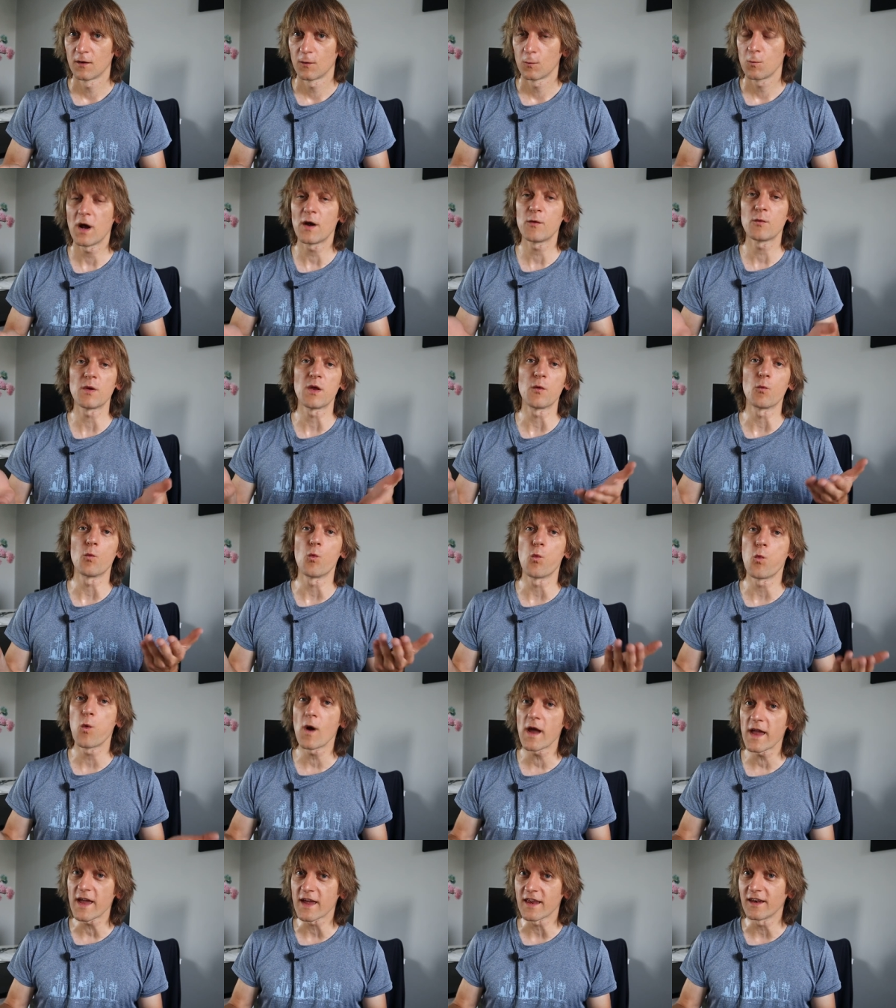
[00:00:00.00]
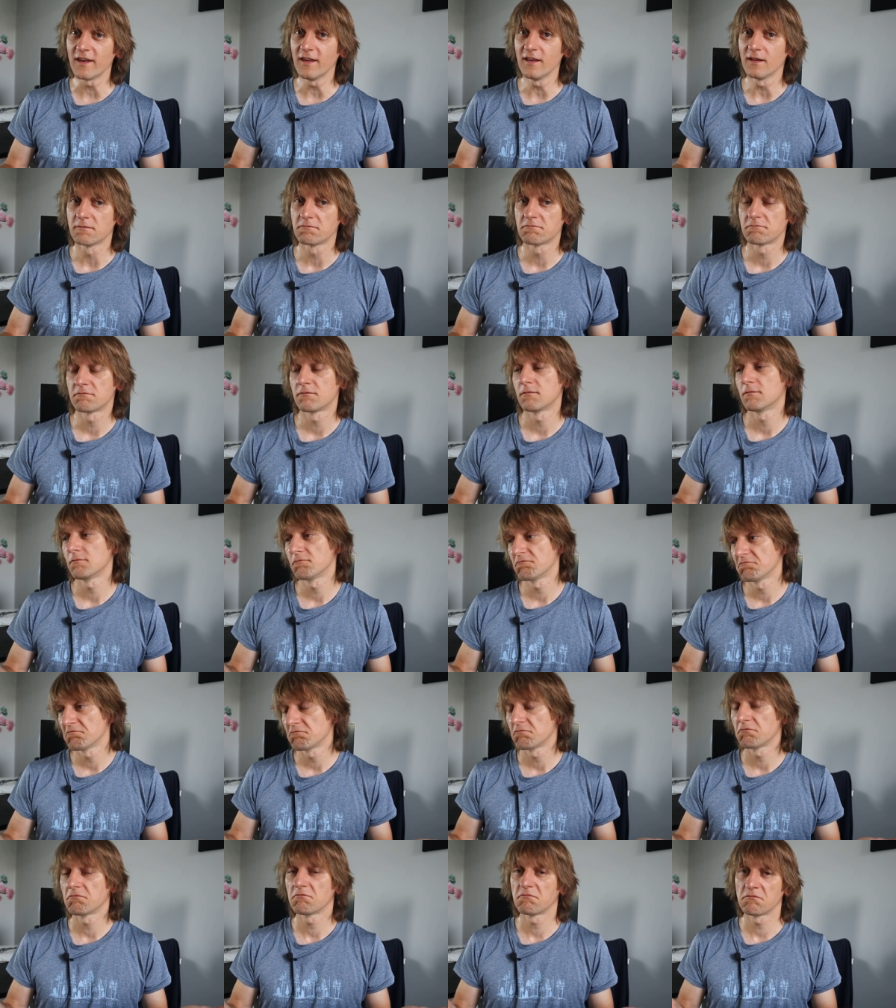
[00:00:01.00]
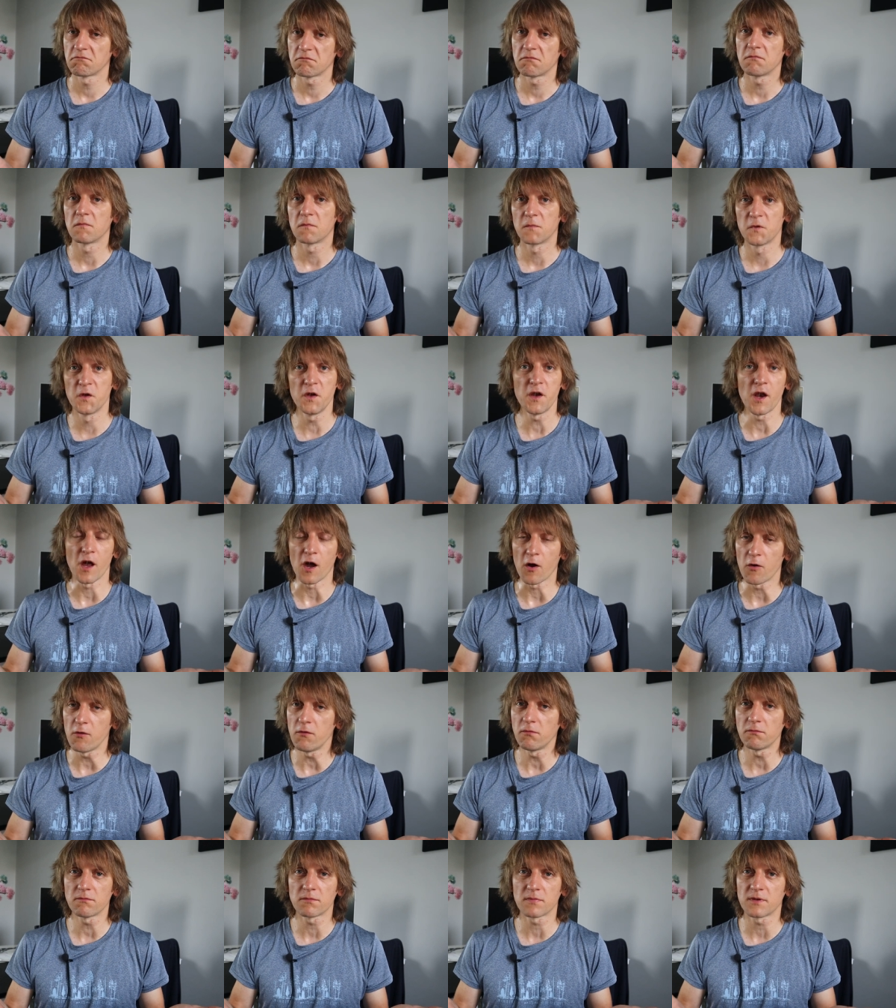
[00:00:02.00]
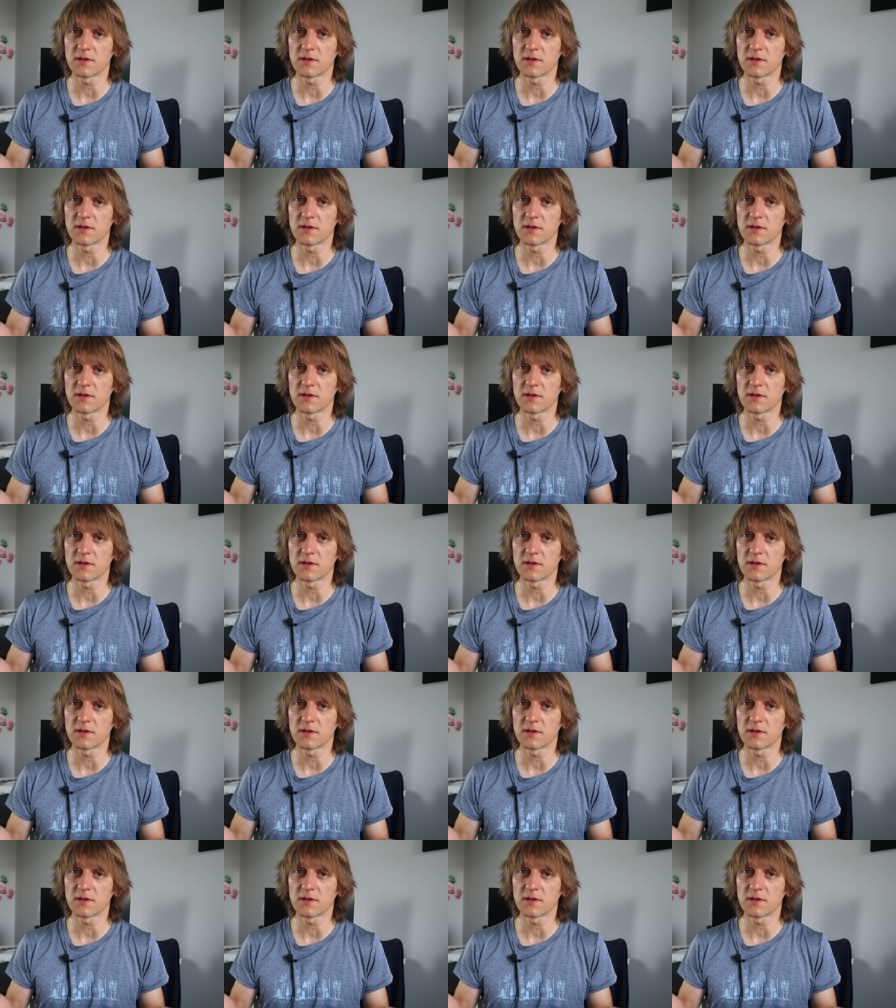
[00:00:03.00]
When we win, you know,